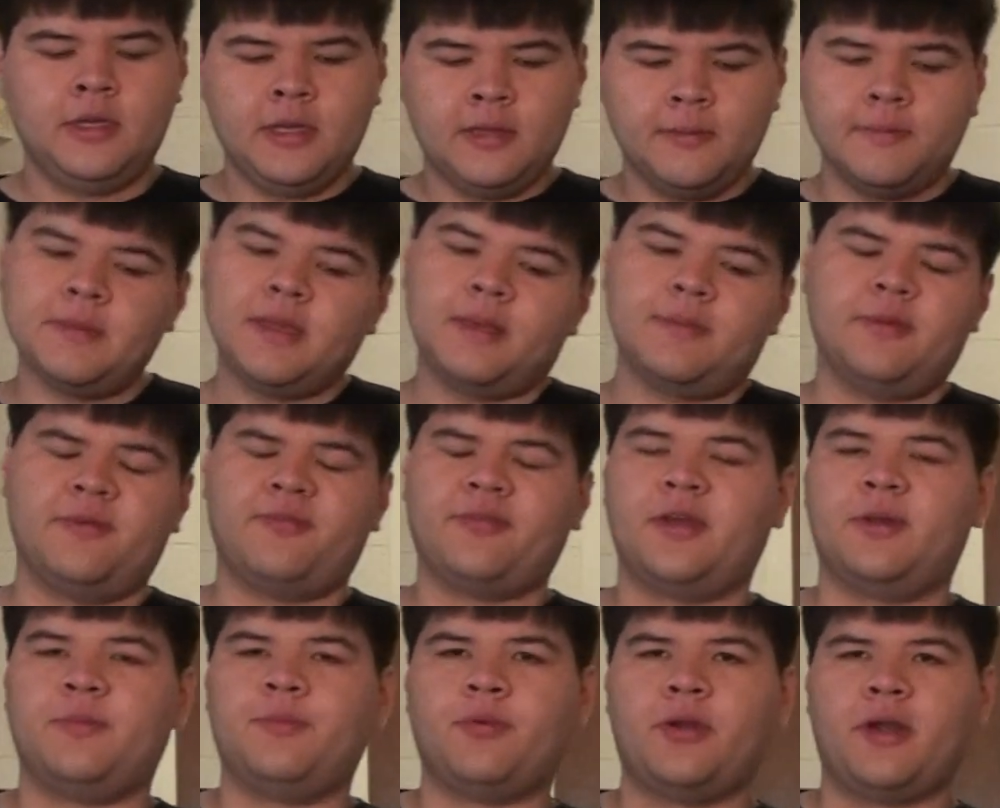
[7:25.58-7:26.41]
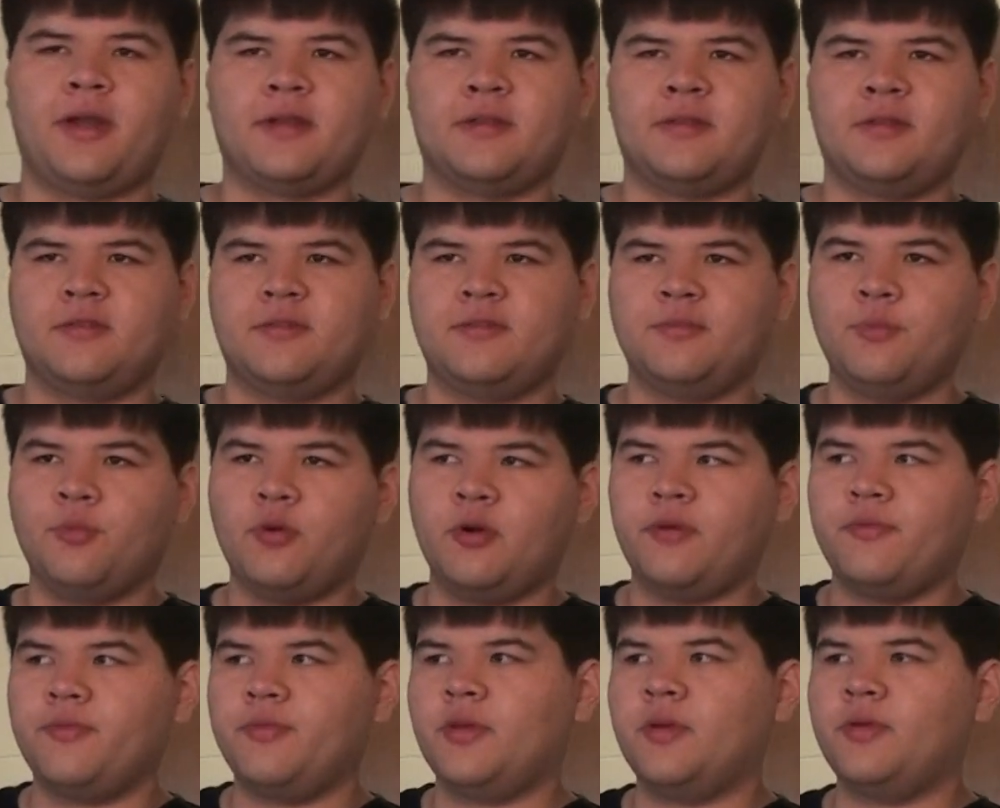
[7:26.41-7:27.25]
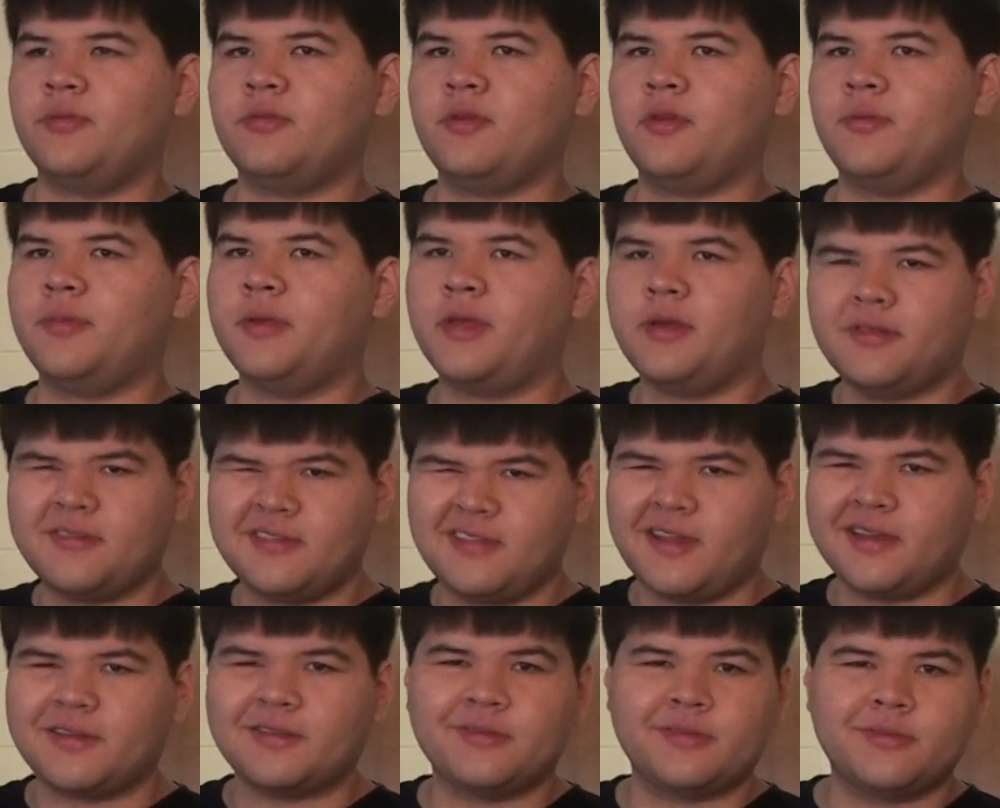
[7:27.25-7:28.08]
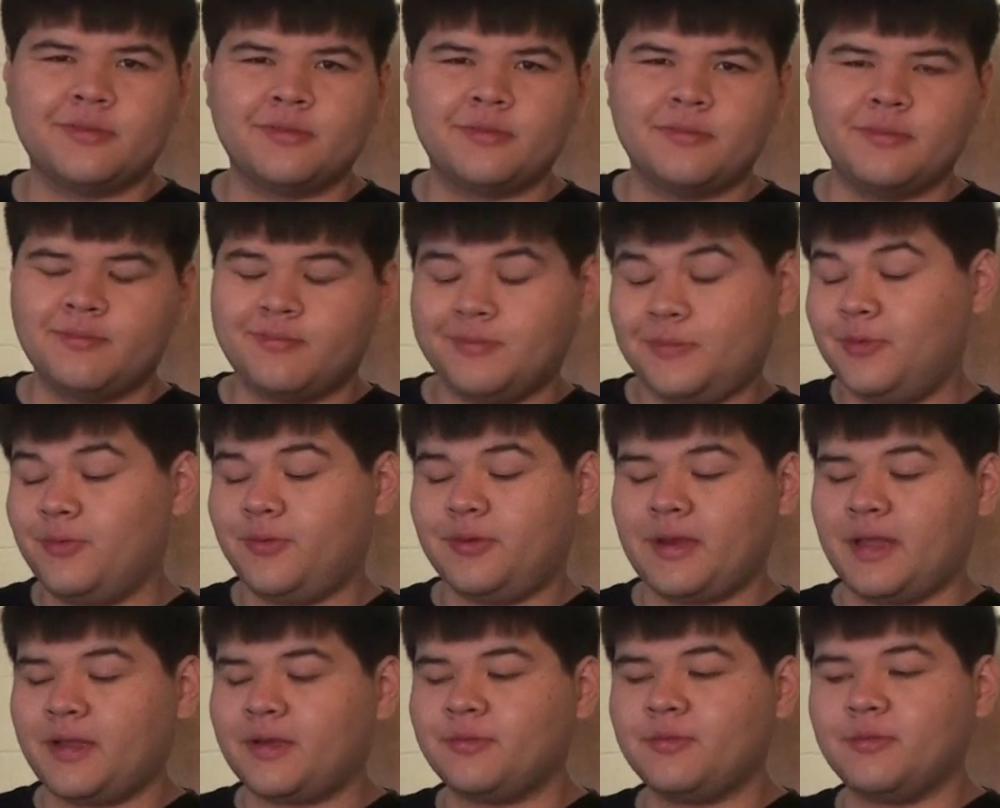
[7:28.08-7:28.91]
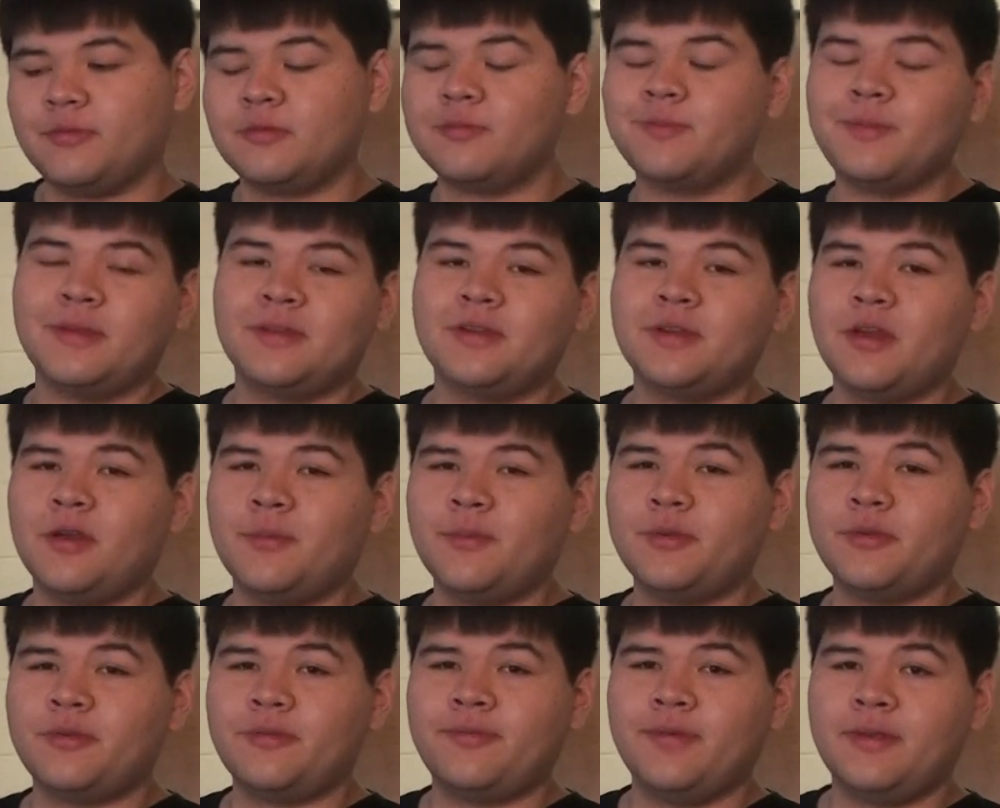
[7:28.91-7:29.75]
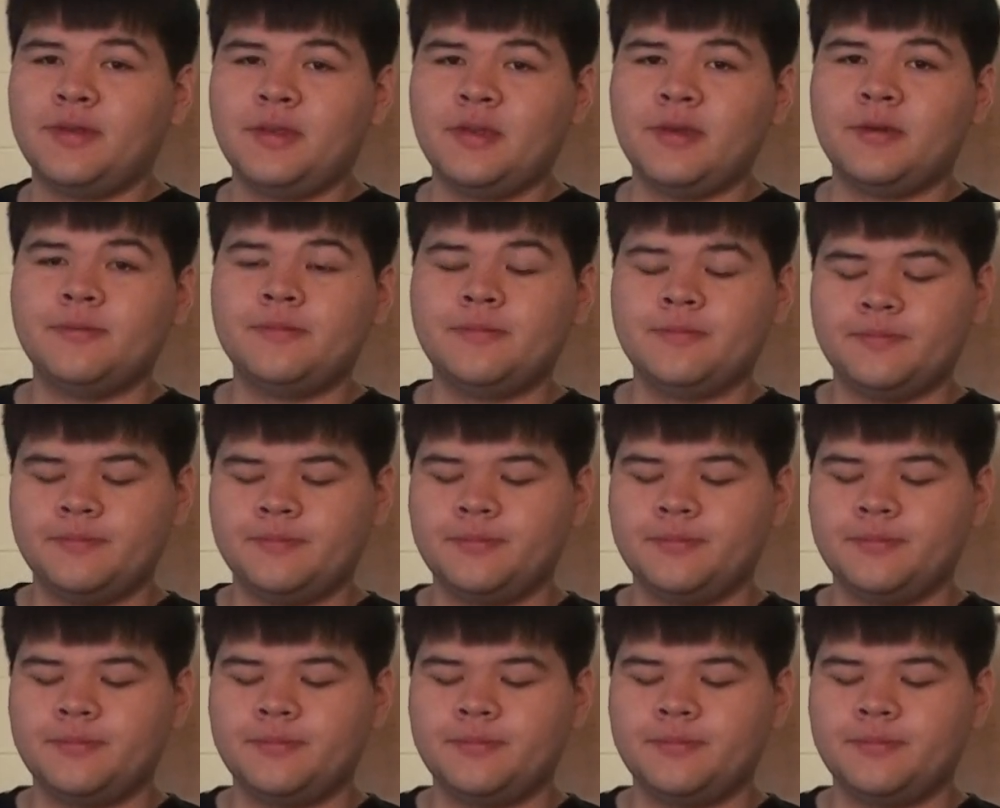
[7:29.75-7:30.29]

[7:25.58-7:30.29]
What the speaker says: maybe if I practice more of those, I'll be able to actually do an actual speed combos video.